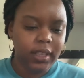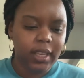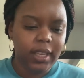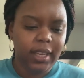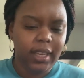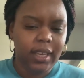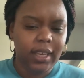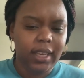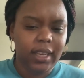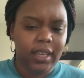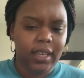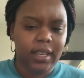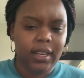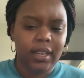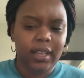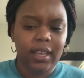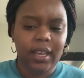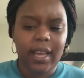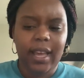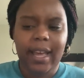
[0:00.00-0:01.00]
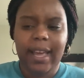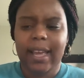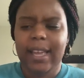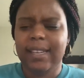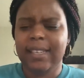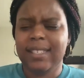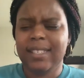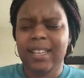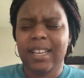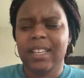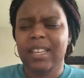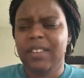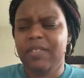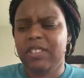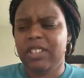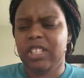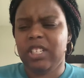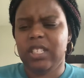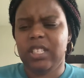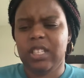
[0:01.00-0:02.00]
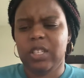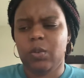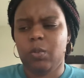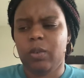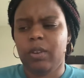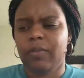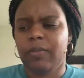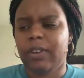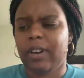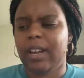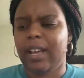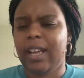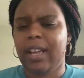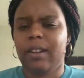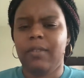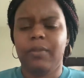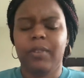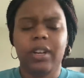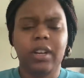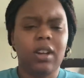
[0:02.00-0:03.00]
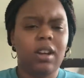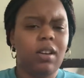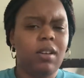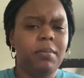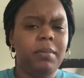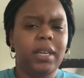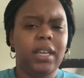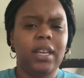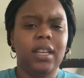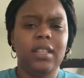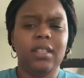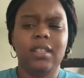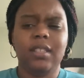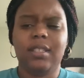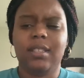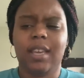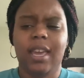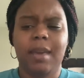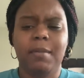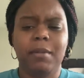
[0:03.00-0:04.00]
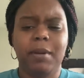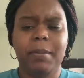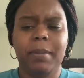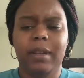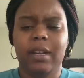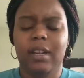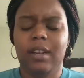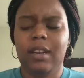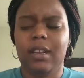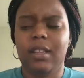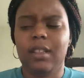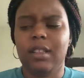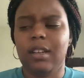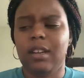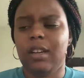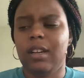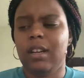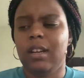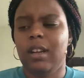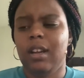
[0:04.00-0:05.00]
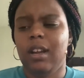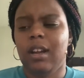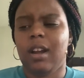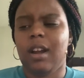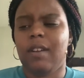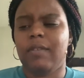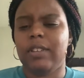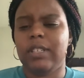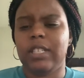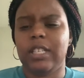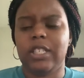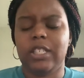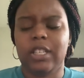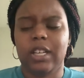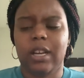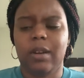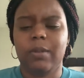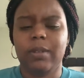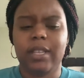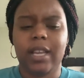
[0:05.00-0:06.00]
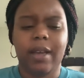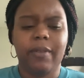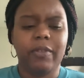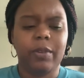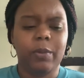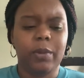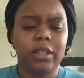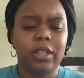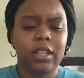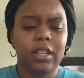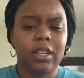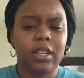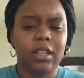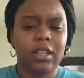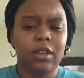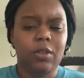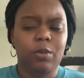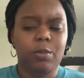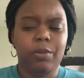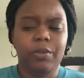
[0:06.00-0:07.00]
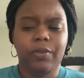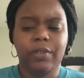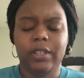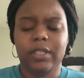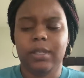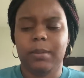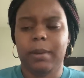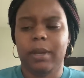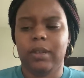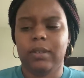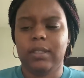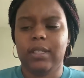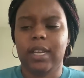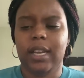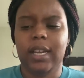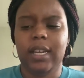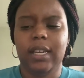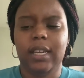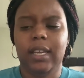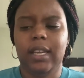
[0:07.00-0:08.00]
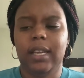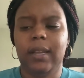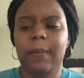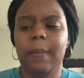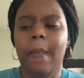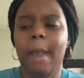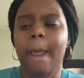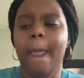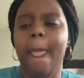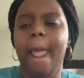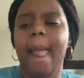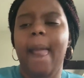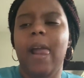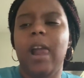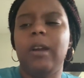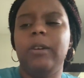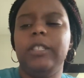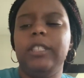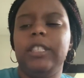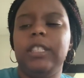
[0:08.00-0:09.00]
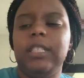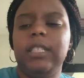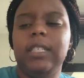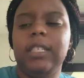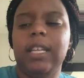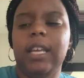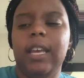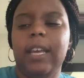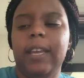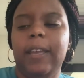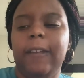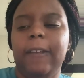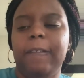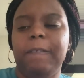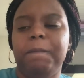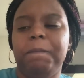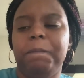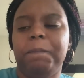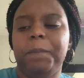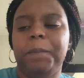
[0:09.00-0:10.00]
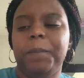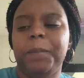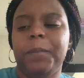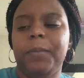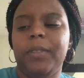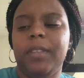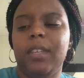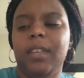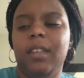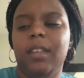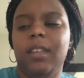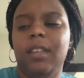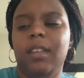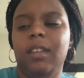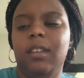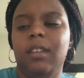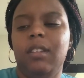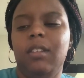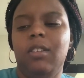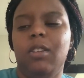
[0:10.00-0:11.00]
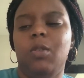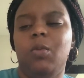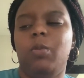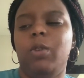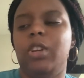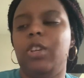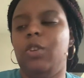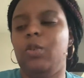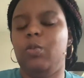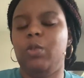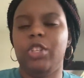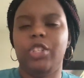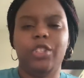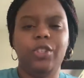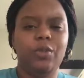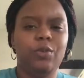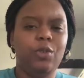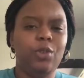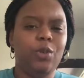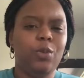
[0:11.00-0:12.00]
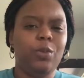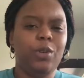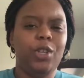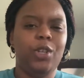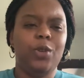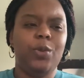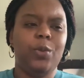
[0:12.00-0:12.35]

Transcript: And it's not even just this one friend. I had a friend call me. This came up in another conversation I was having with another group of friends about dating. I was just like, what do you wish you knew when you